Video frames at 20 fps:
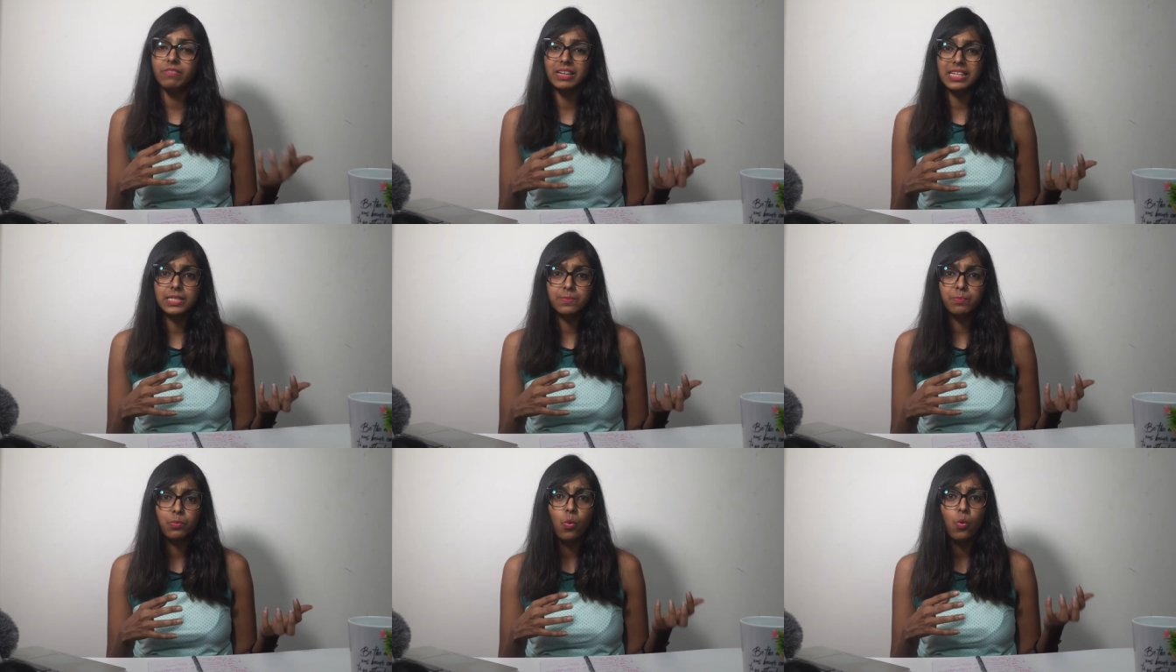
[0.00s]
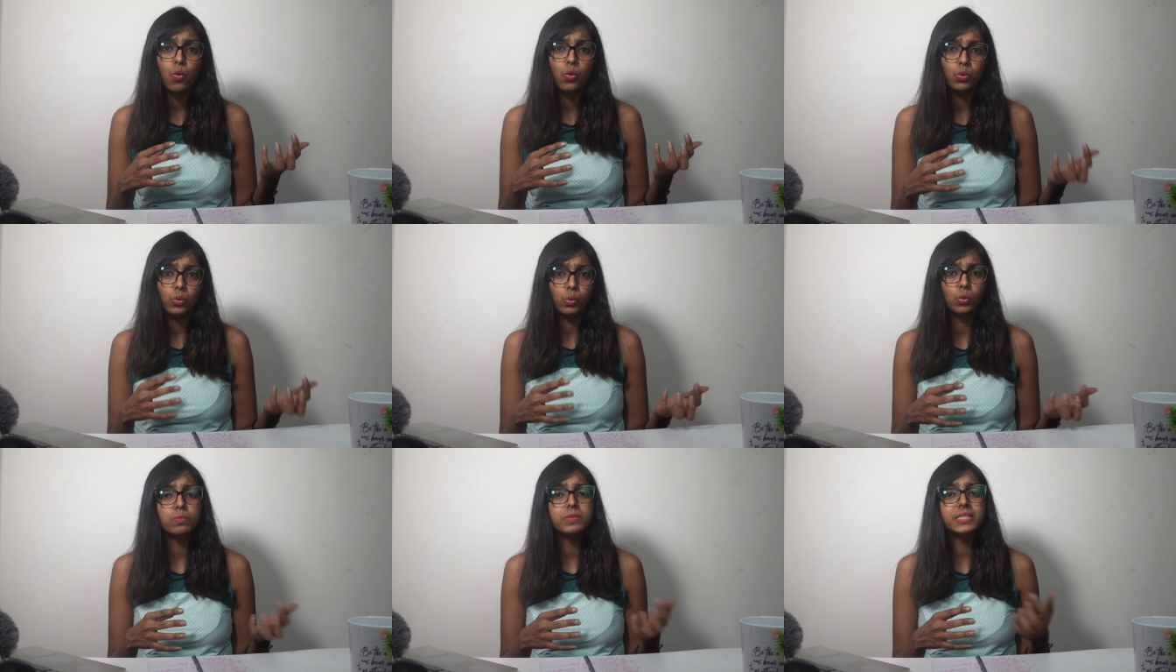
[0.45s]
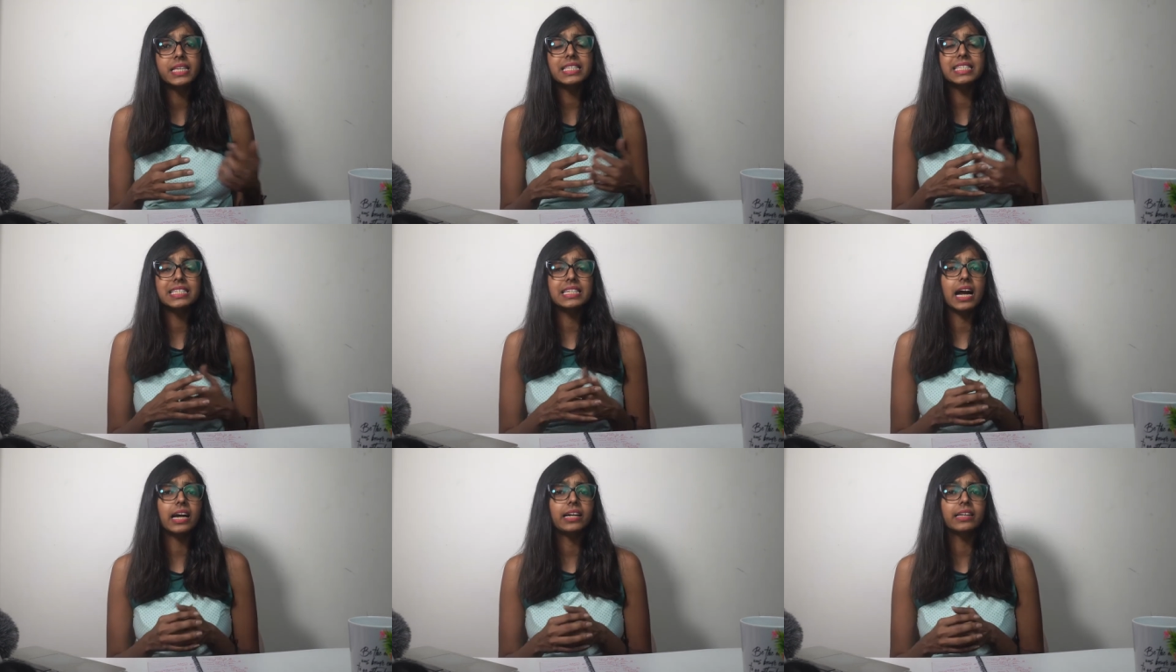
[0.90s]
Facebook groups and
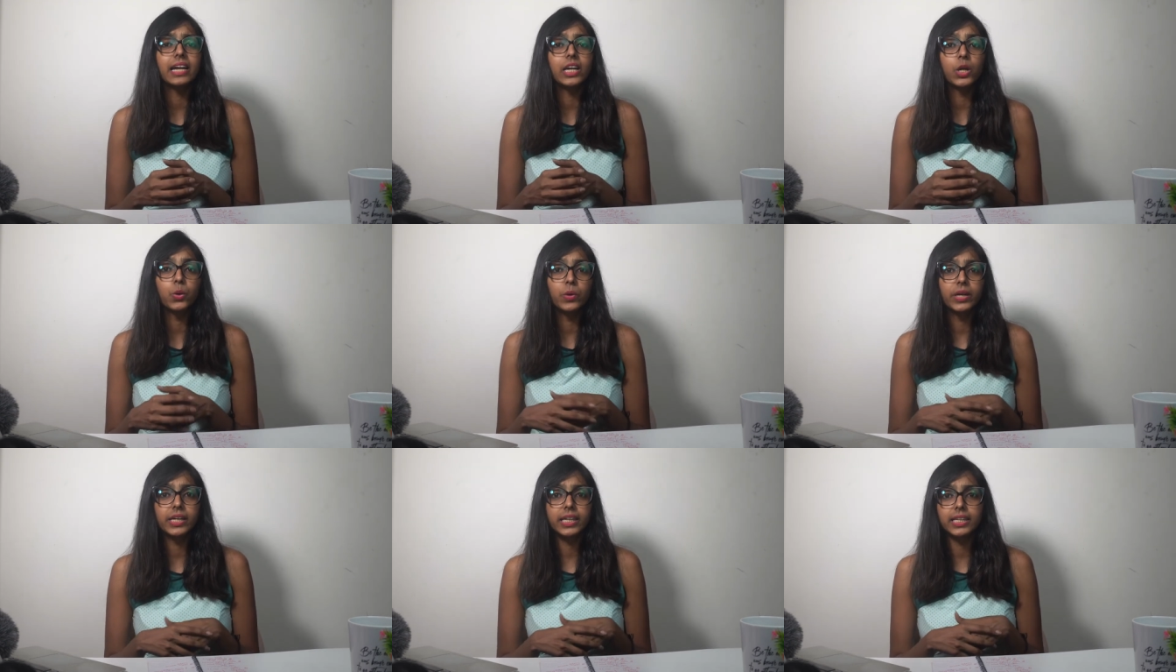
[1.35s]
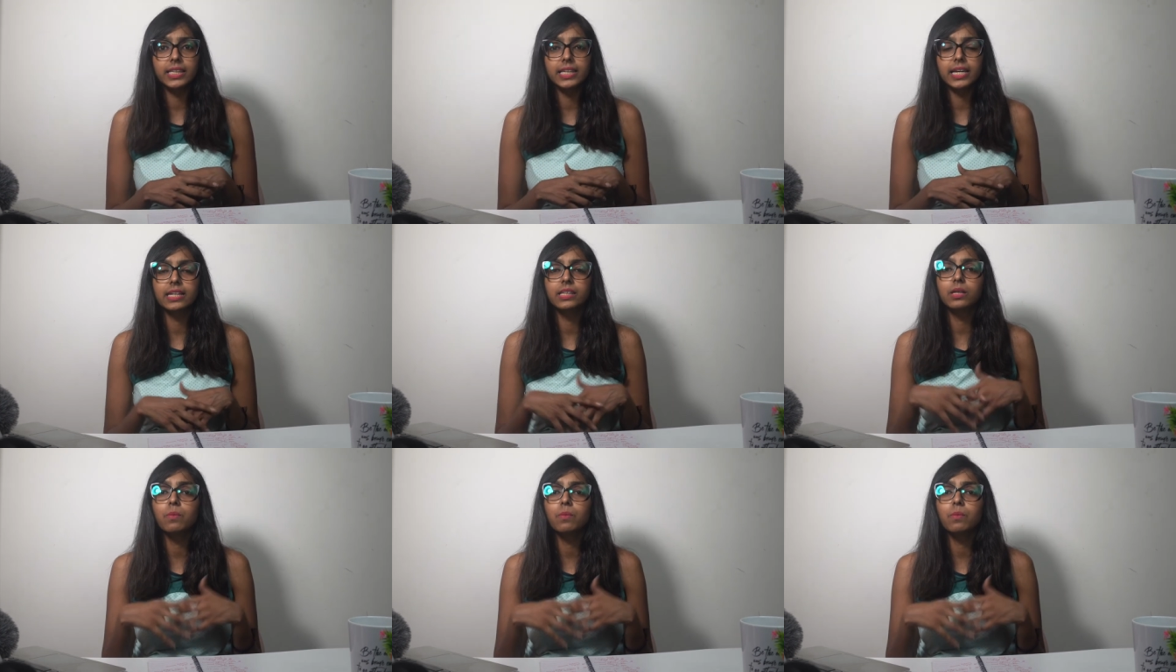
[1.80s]
start networking there.